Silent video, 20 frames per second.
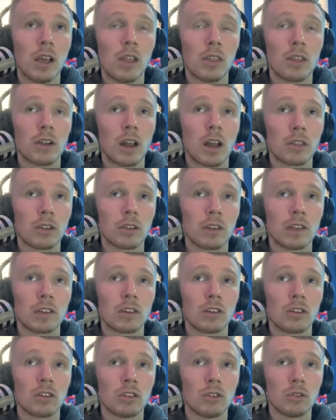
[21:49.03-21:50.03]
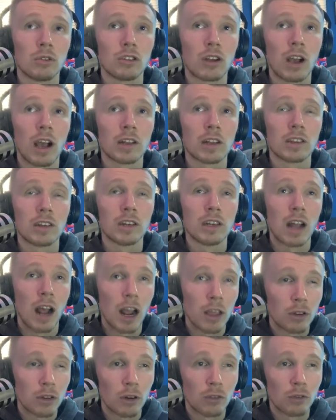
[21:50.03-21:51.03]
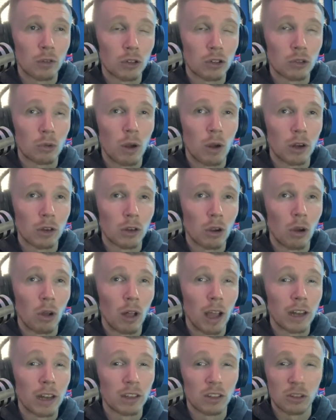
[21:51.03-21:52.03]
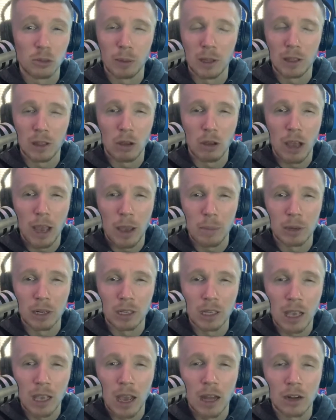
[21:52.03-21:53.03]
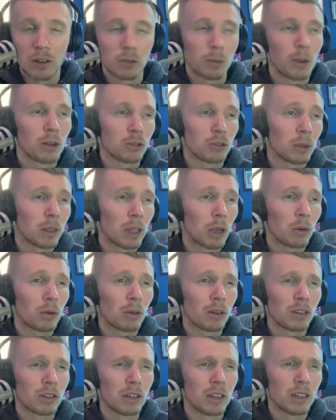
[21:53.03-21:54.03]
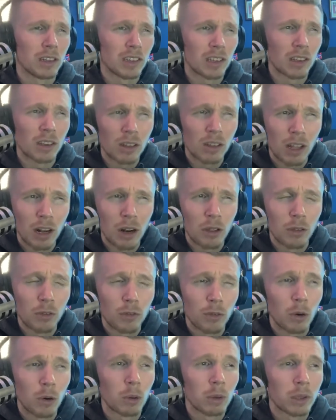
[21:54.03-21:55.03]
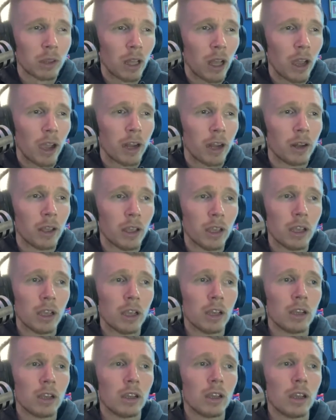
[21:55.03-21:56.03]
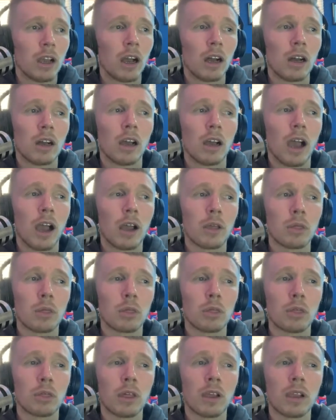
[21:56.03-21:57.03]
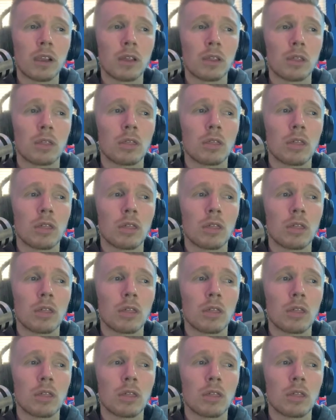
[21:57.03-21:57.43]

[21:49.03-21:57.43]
the Netherlands to 2 shots, and neither of which were on goal. I anticipate that will happen again, especially without Christine Sinclair in the forward line. I think